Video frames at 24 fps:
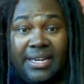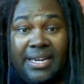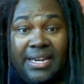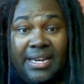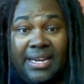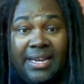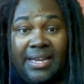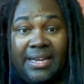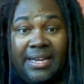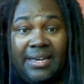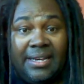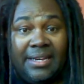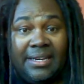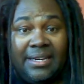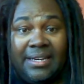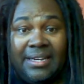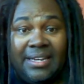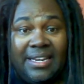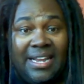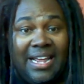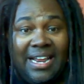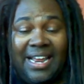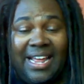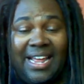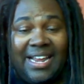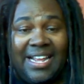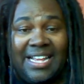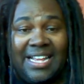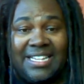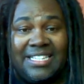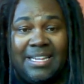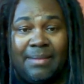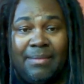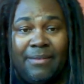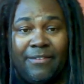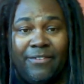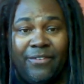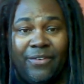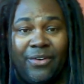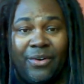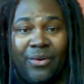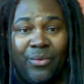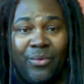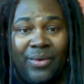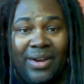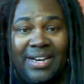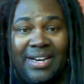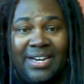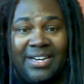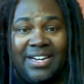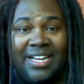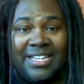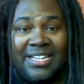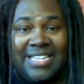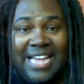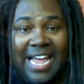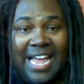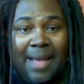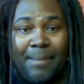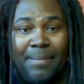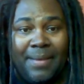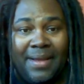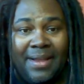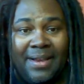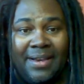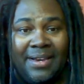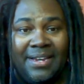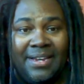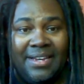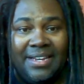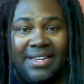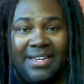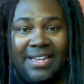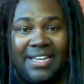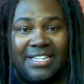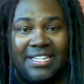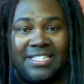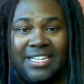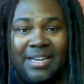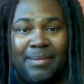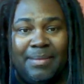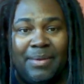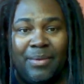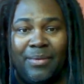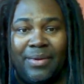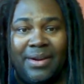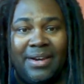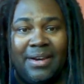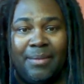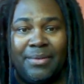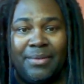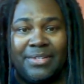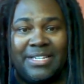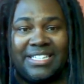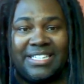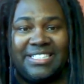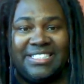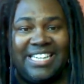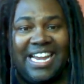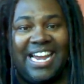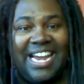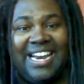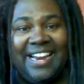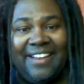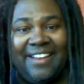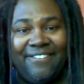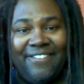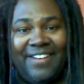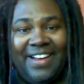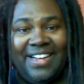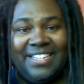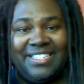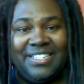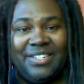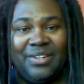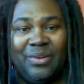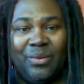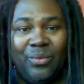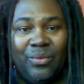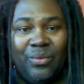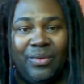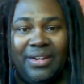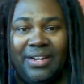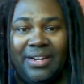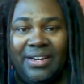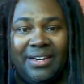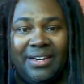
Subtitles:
And like I said before, when it does happen, it's going to be one of the most exciting fights probably